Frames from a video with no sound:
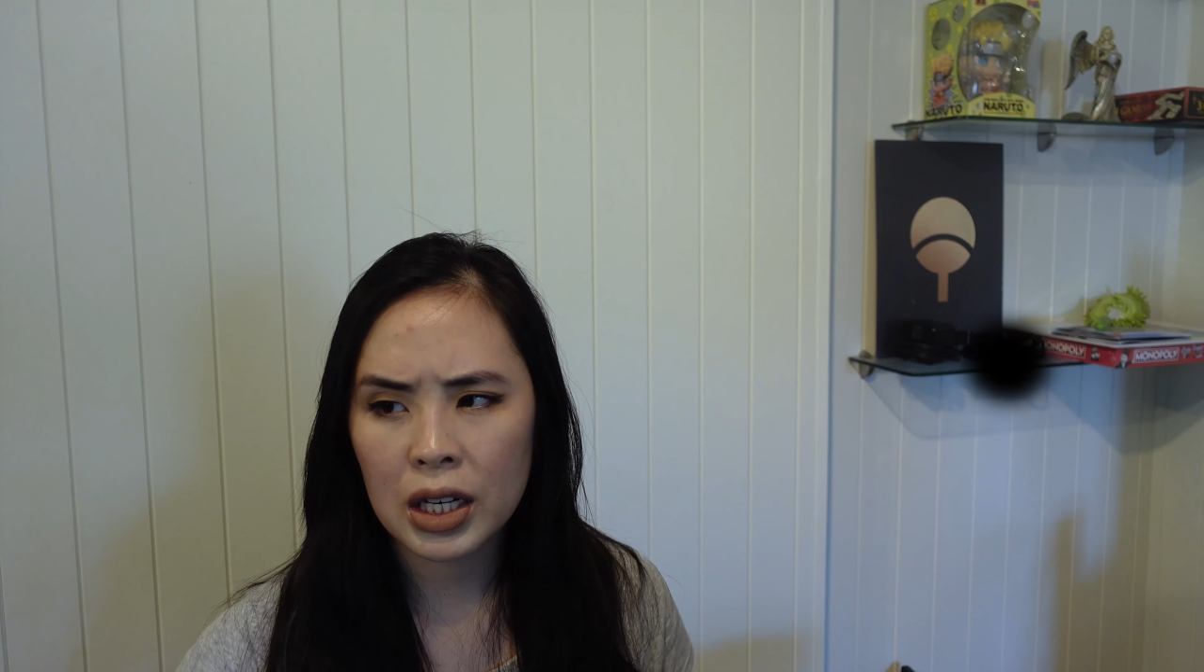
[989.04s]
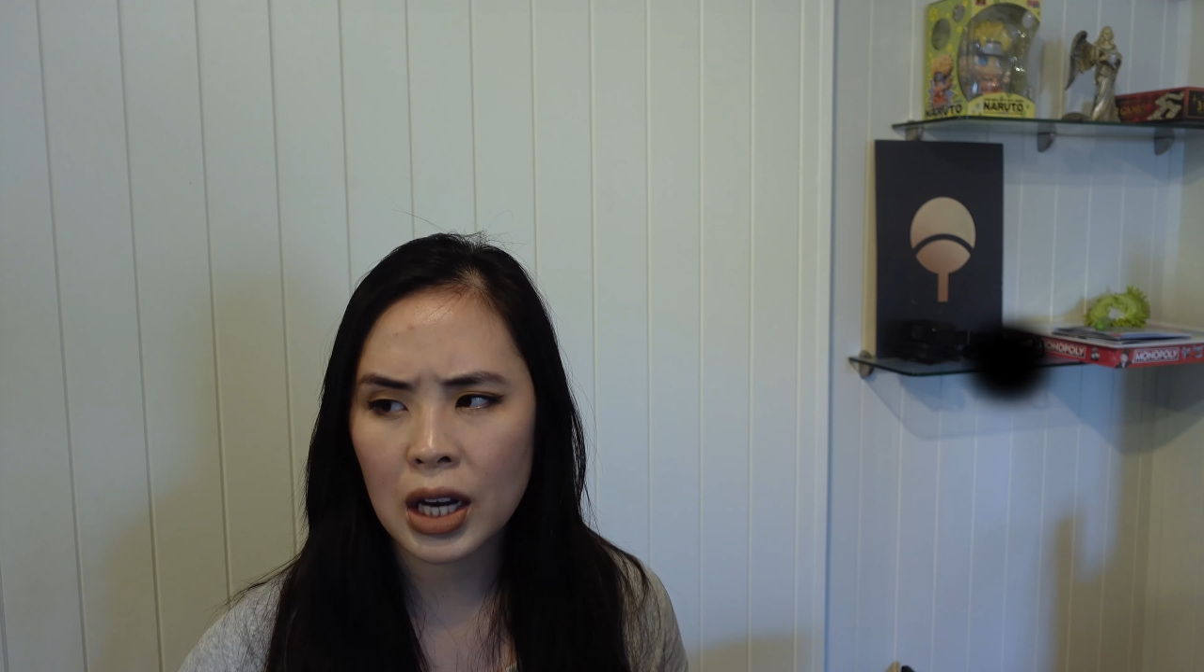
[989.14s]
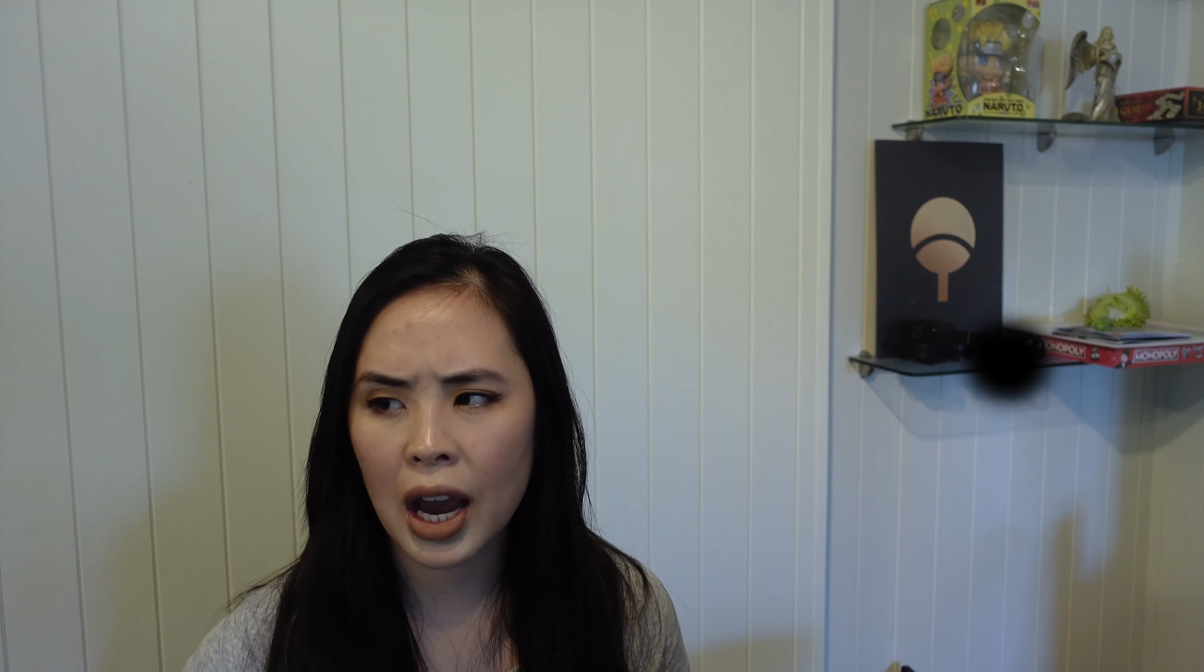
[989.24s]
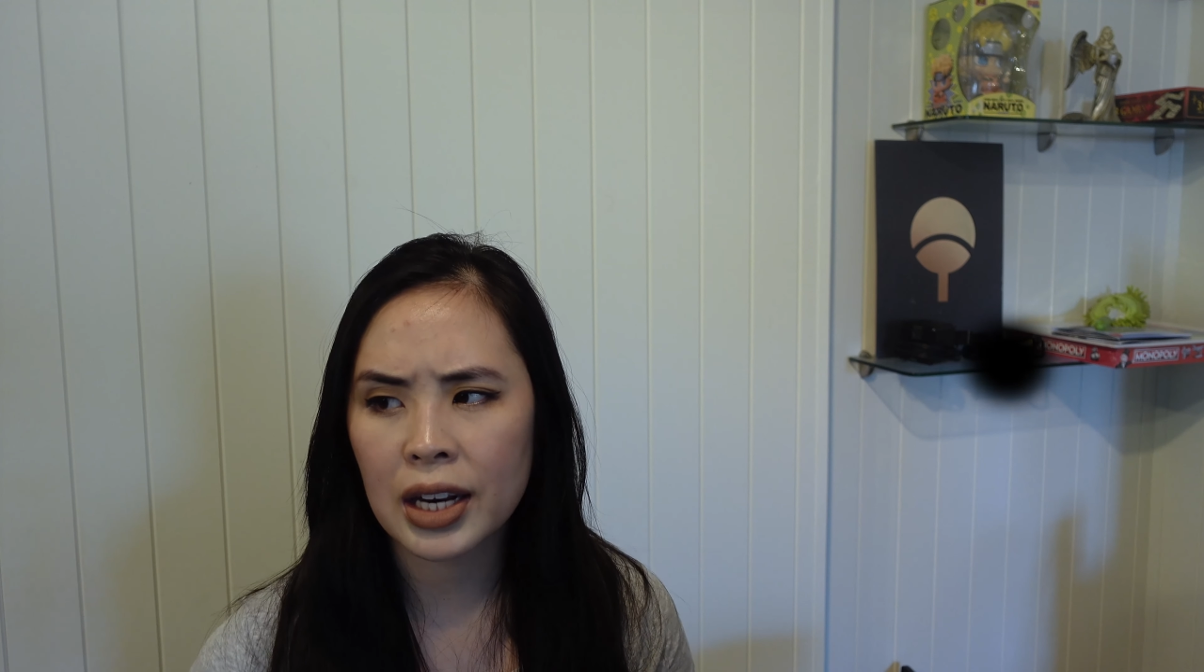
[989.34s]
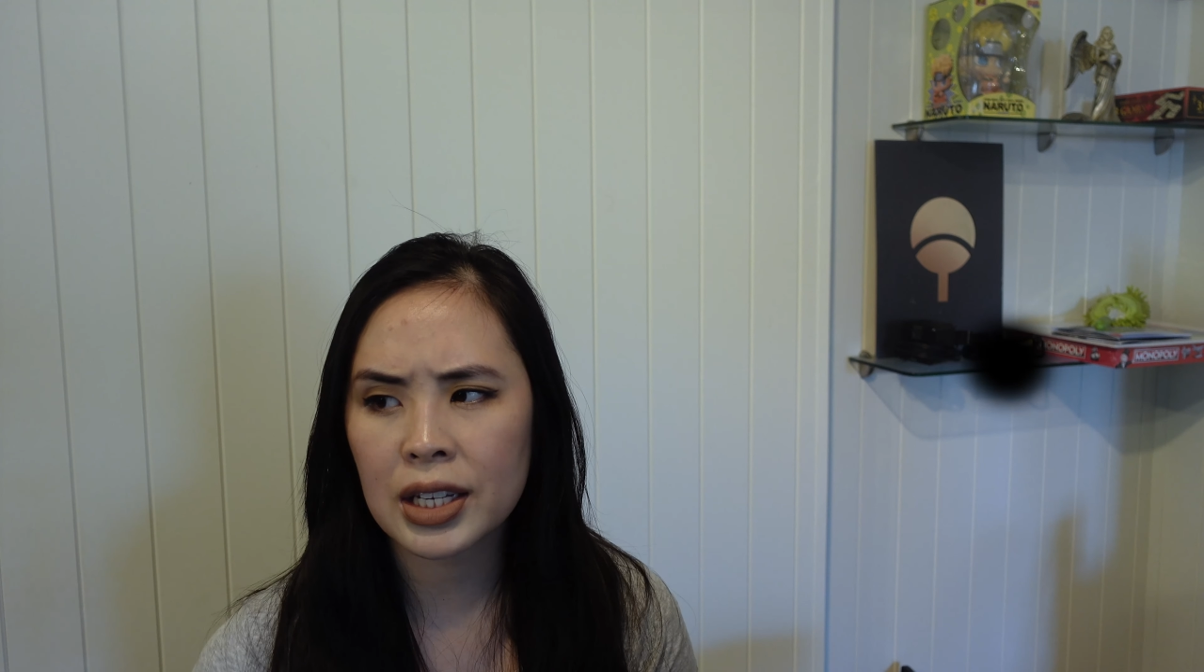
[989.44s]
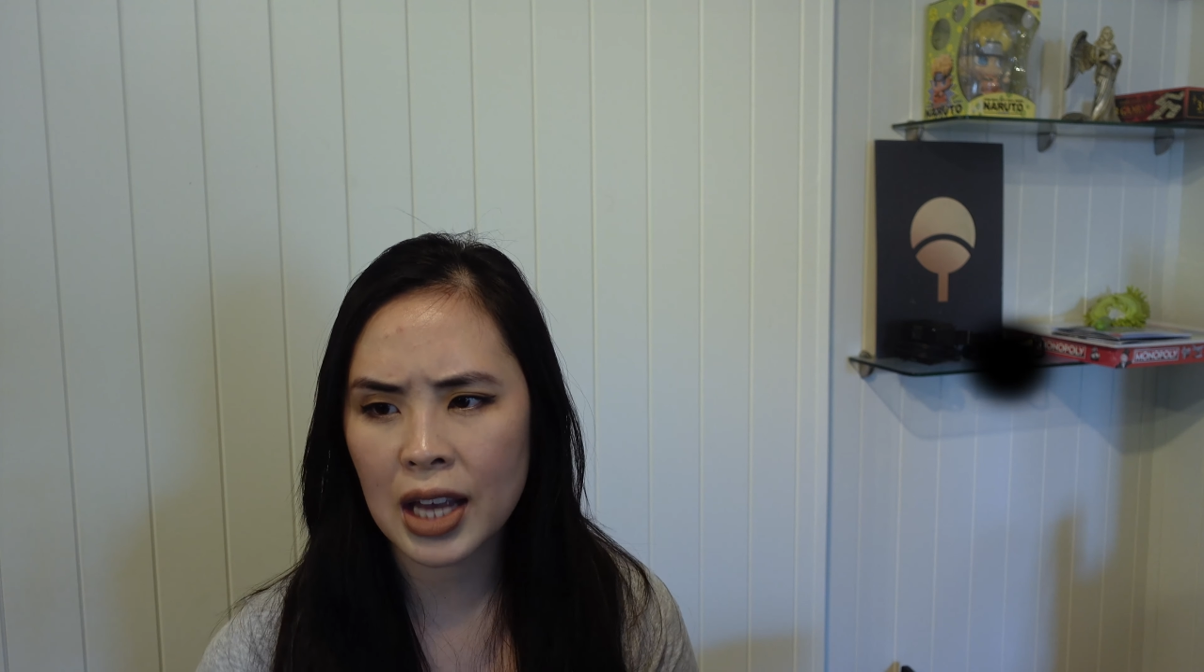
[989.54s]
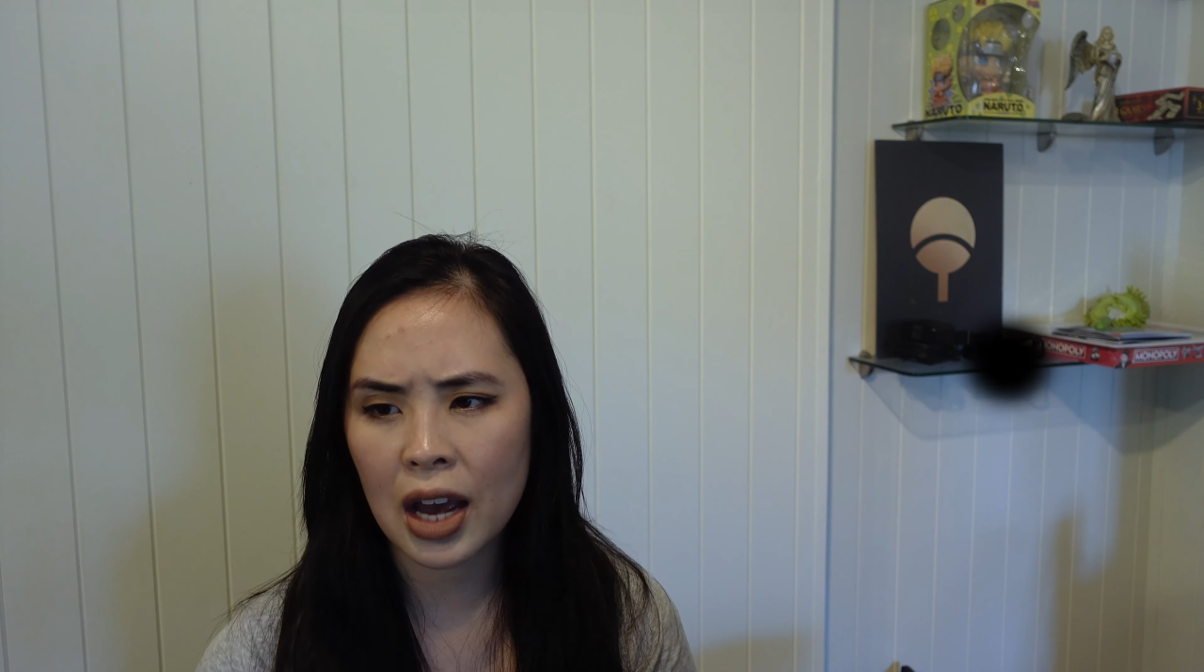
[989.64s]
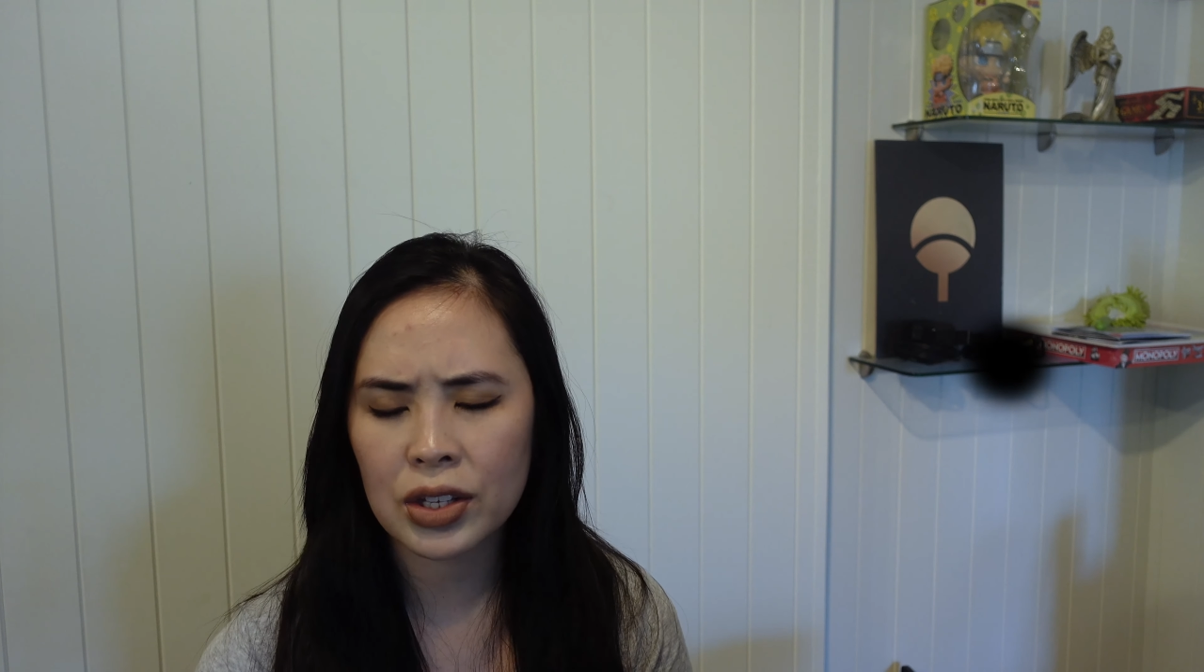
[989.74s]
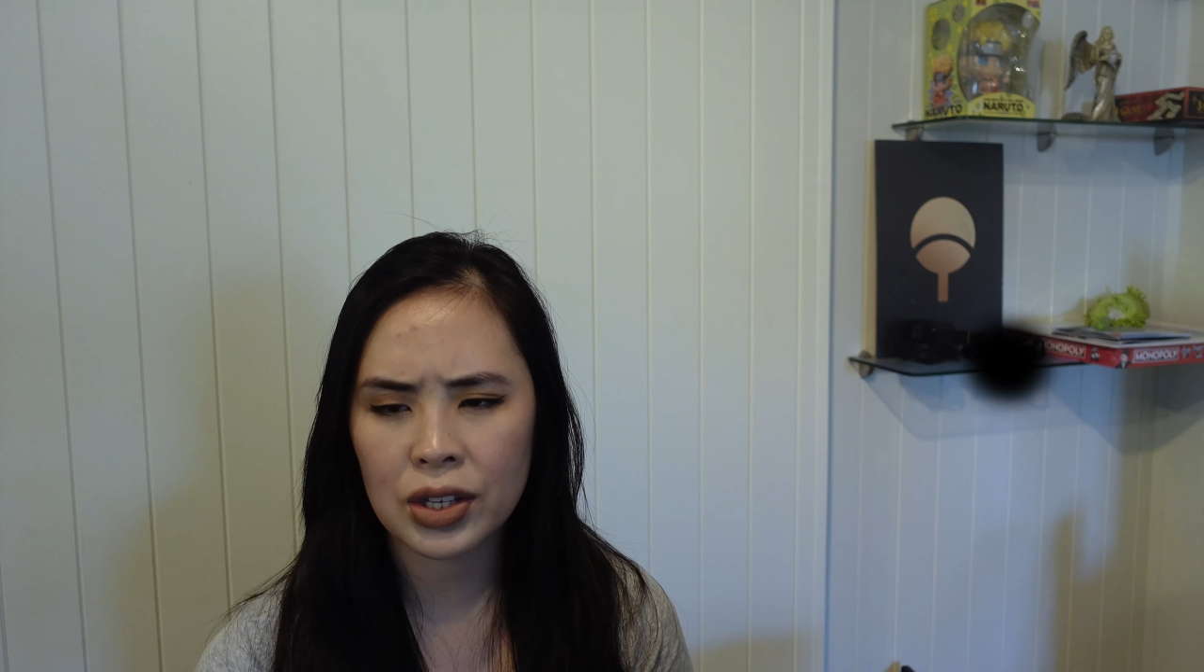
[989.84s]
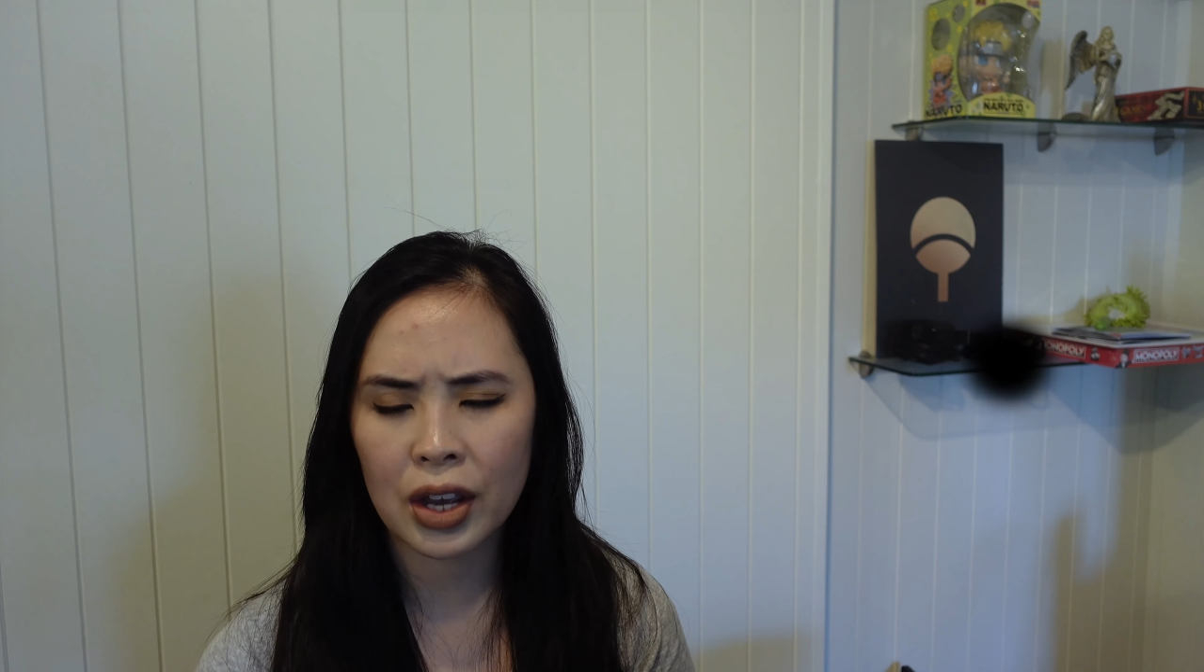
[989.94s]
Titans
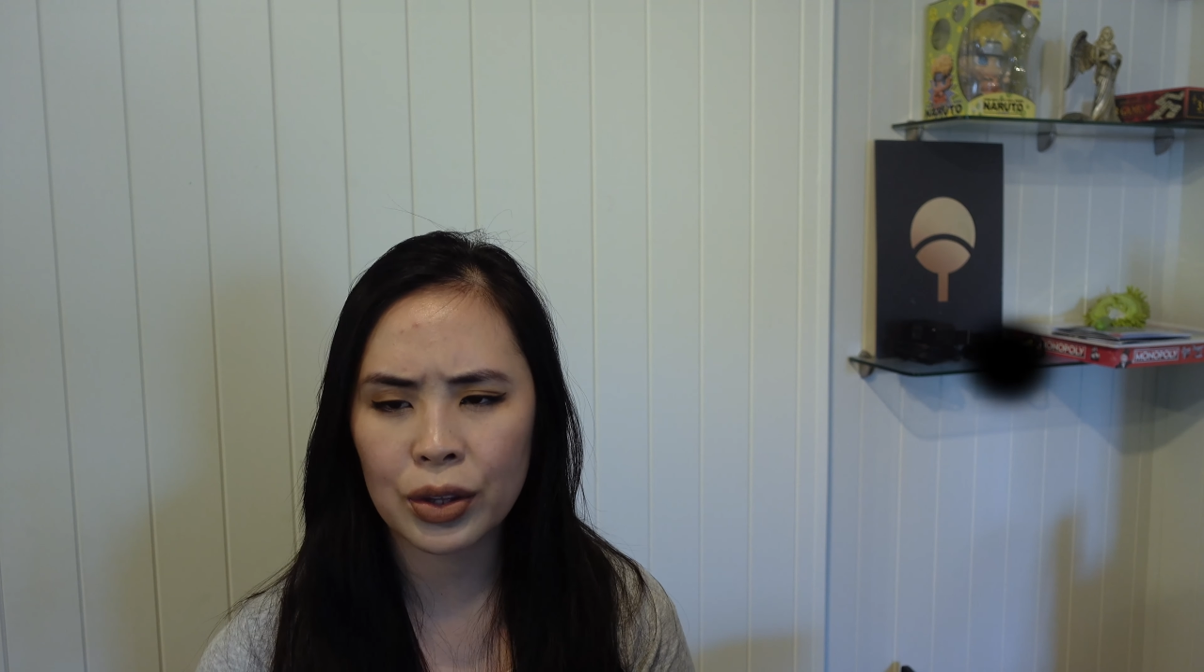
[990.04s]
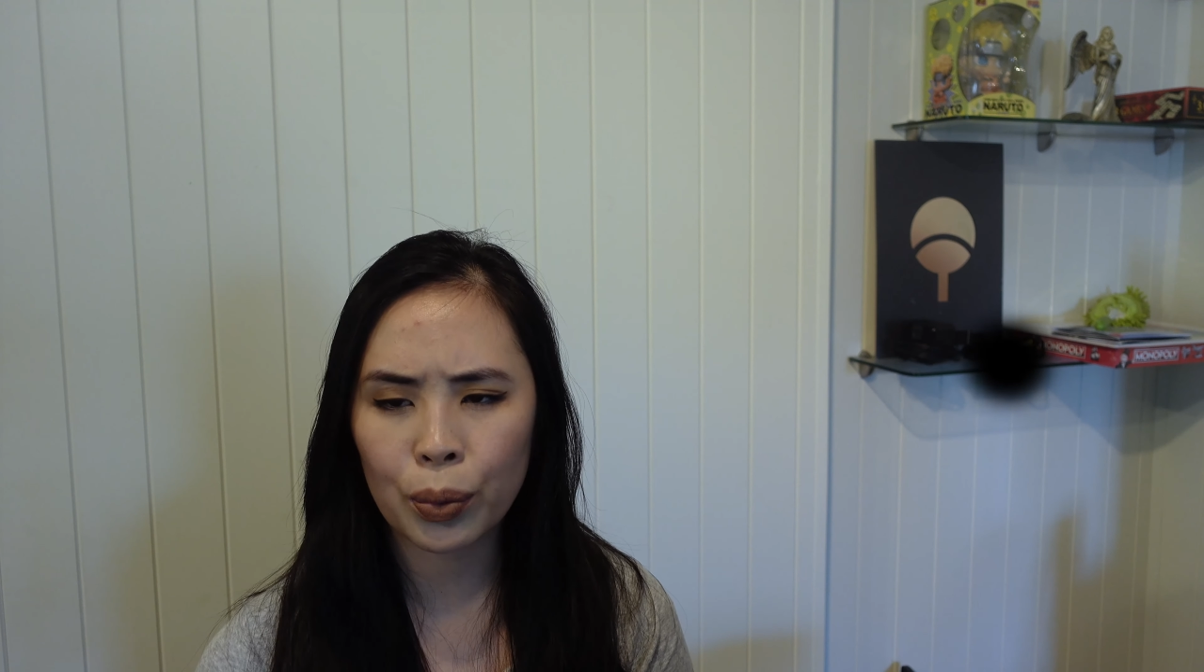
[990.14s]
outside the